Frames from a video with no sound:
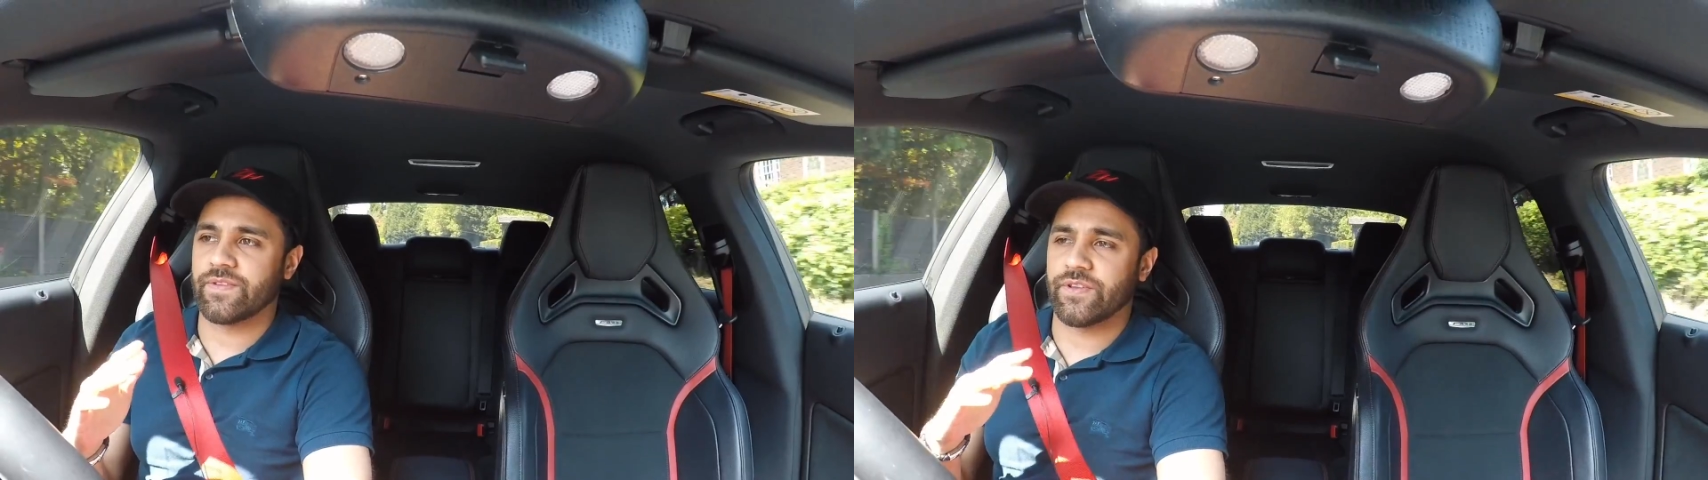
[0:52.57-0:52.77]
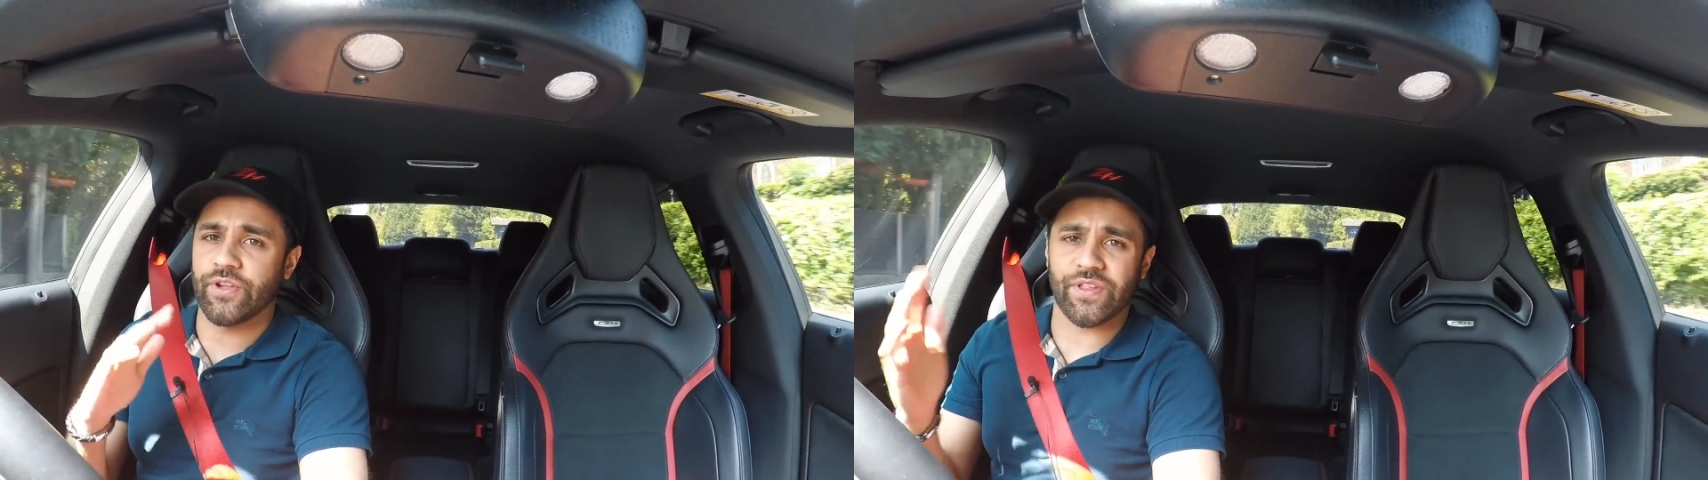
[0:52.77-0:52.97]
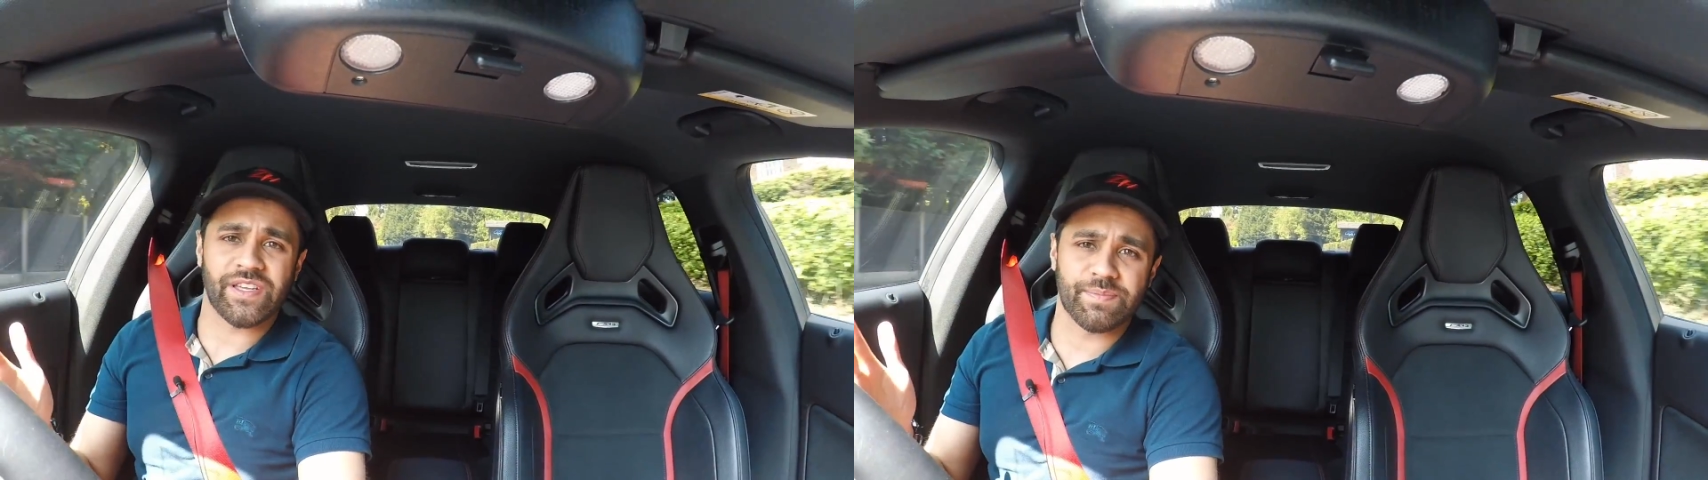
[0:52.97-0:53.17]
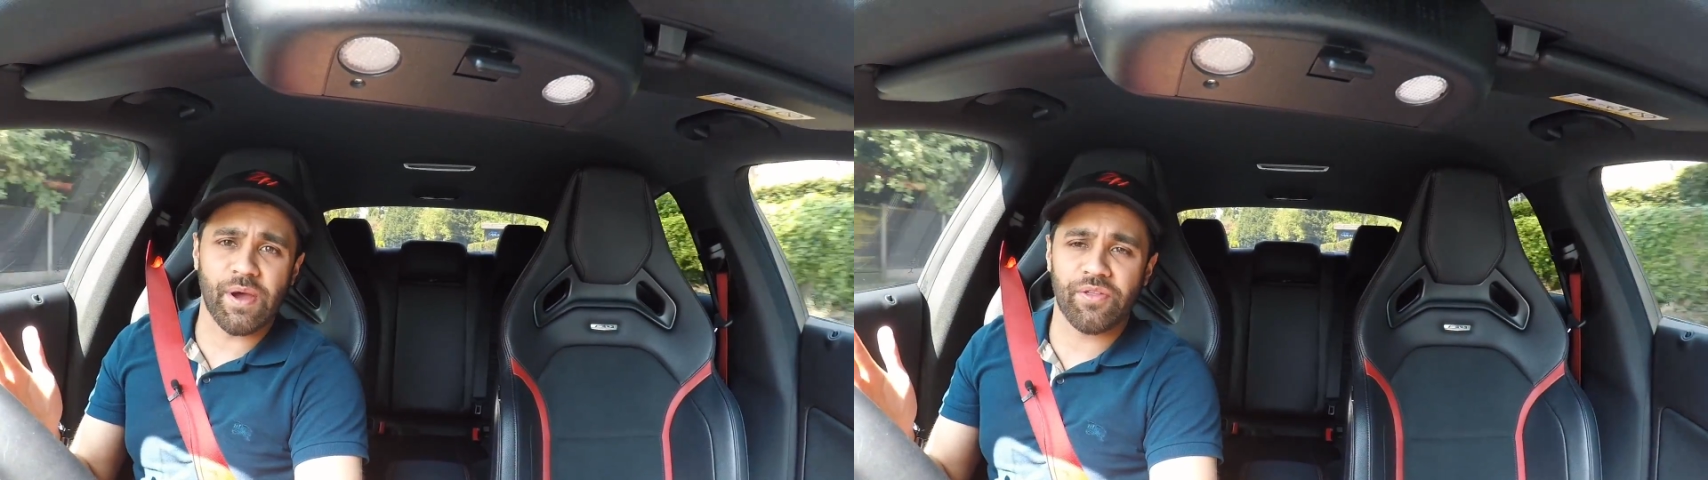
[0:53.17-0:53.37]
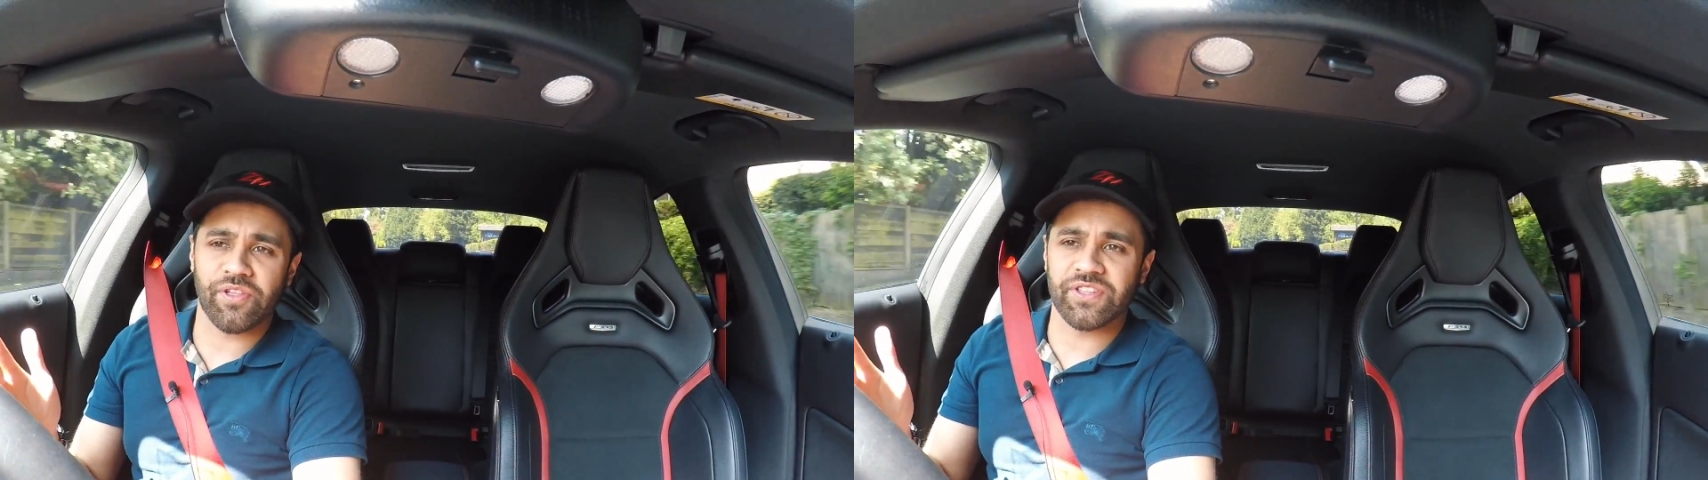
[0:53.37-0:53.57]
Doing these
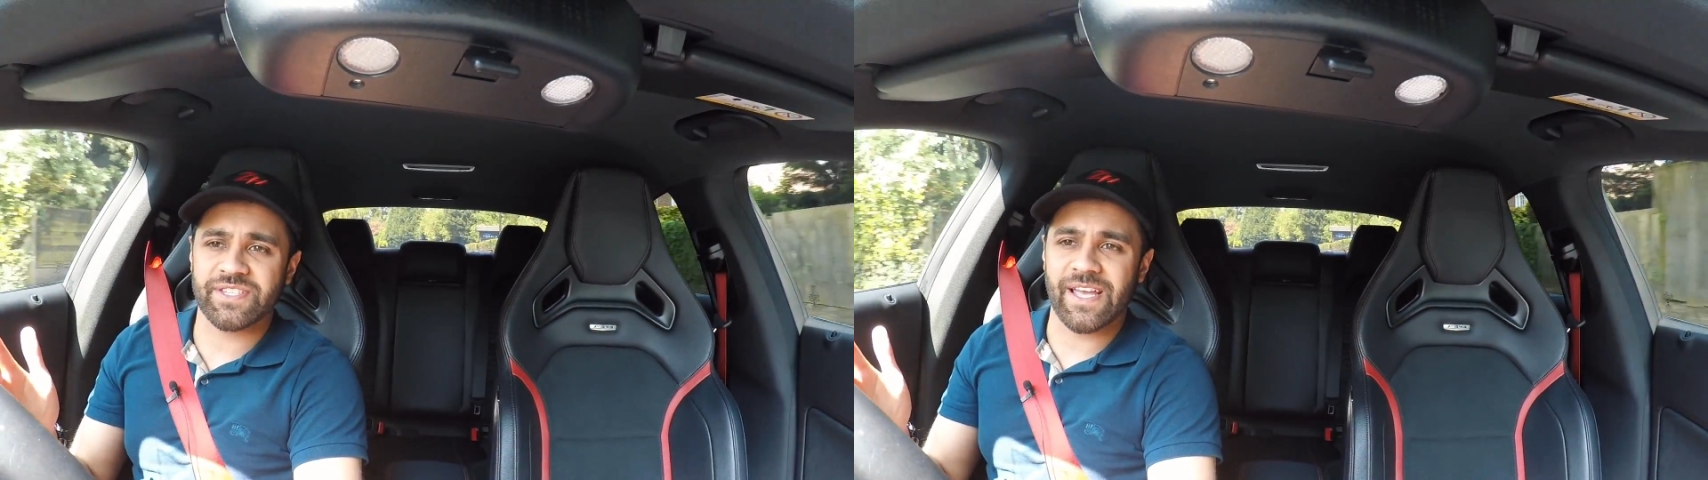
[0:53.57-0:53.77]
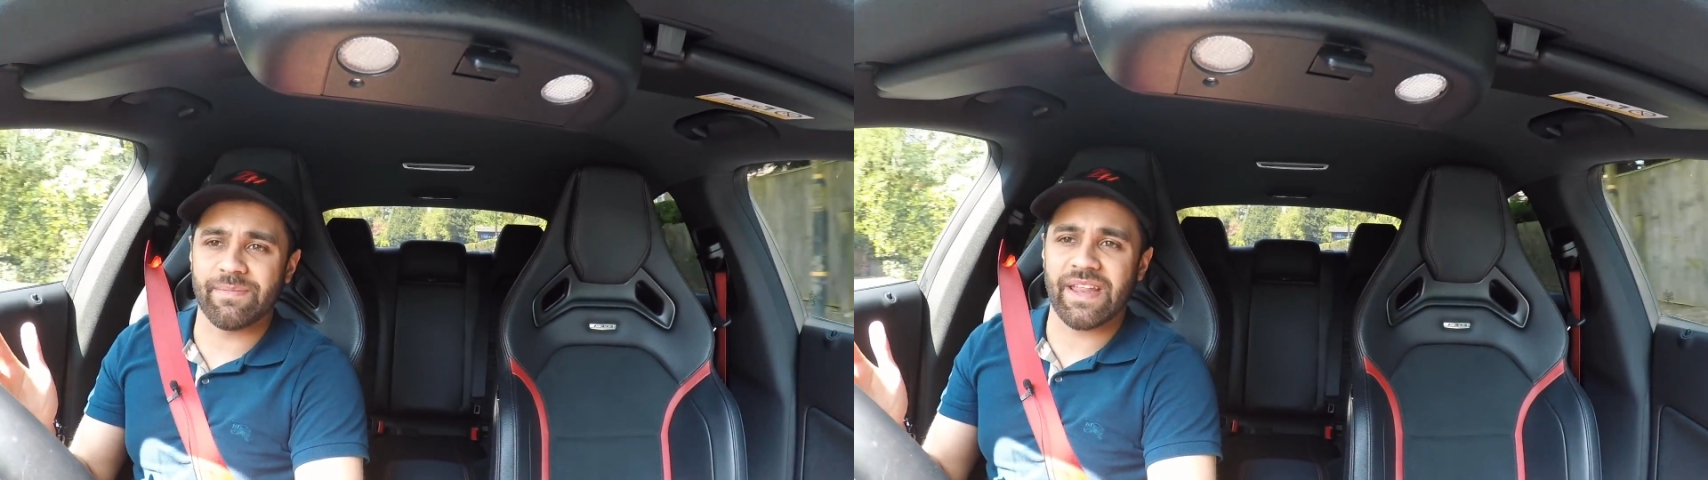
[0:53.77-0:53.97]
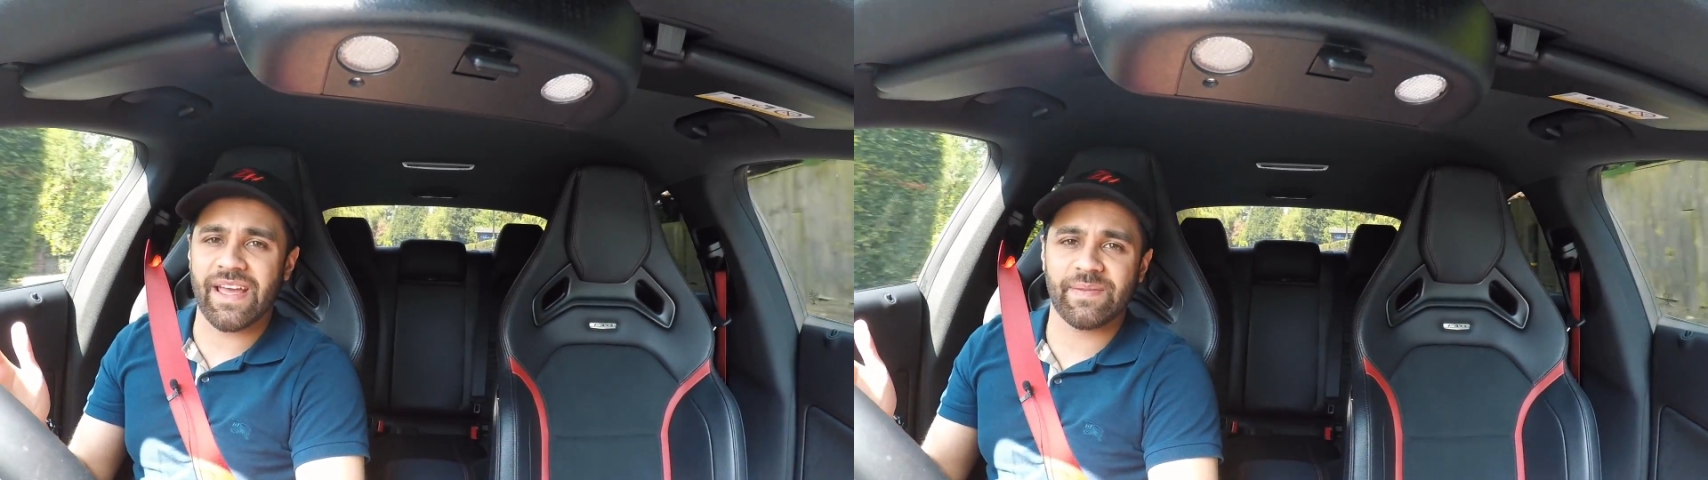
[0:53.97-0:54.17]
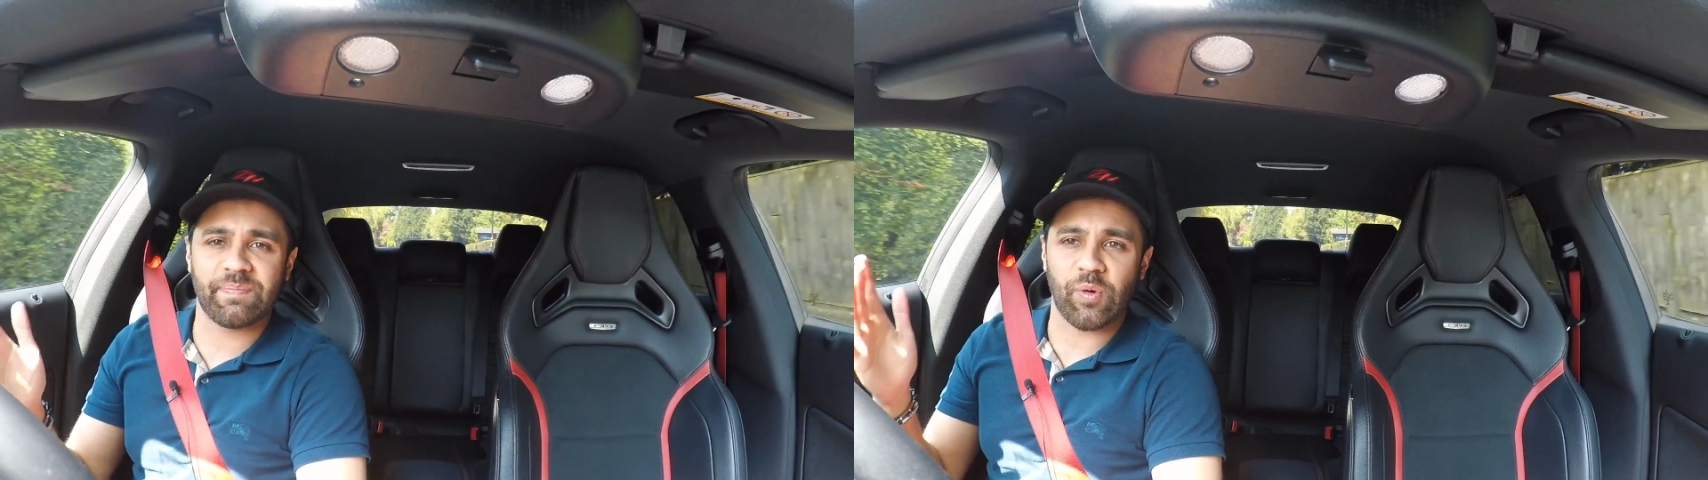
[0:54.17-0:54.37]
both on the same day.